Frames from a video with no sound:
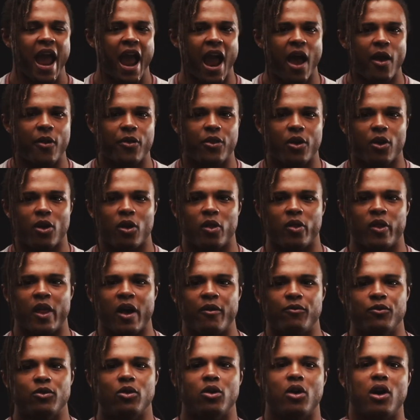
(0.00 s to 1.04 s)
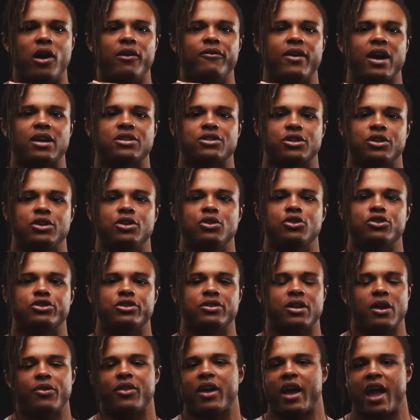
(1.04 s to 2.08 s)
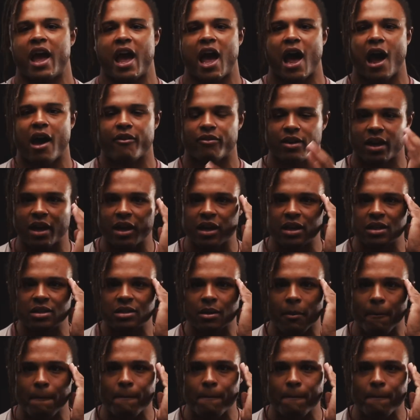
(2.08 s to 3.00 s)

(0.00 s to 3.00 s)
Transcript: And the level of execution that they have is